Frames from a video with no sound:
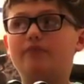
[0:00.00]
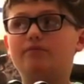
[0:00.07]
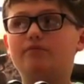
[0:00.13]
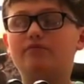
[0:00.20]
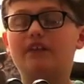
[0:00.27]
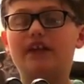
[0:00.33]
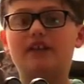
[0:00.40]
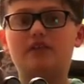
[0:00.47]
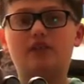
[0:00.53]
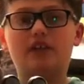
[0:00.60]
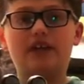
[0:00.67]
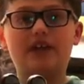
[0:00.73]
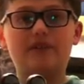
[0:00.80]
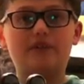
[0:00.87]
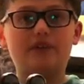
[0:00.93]
That's all I
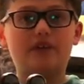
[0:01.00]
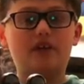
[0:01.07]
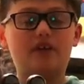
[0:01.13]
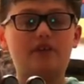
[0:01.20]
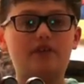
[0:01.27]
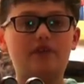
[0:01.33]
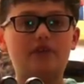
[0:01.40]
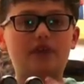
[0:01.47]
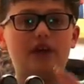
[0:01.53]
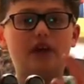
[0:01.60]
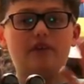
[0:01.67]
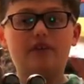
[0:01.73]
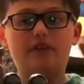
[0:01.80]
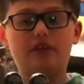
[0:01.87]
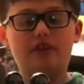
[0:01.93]
have for now. If you have
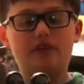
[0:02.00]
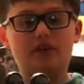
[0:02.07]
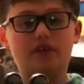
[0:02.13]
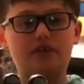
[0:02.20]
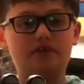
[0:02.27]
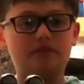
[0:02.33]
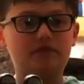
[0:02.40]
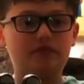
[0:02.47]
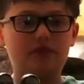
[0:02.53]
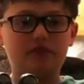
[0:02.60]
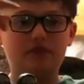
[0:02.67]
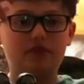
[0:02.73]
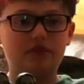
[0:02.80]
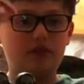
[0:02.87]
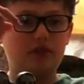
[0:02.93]
anything,
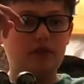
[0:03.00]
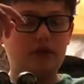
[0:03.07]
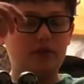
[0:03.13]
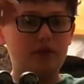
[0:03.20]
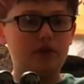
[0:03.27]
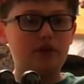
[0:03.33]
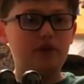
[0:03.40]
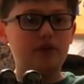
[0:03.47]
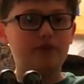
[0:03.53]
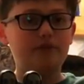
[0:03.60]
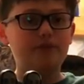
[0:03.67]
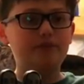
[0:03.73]
just go down below.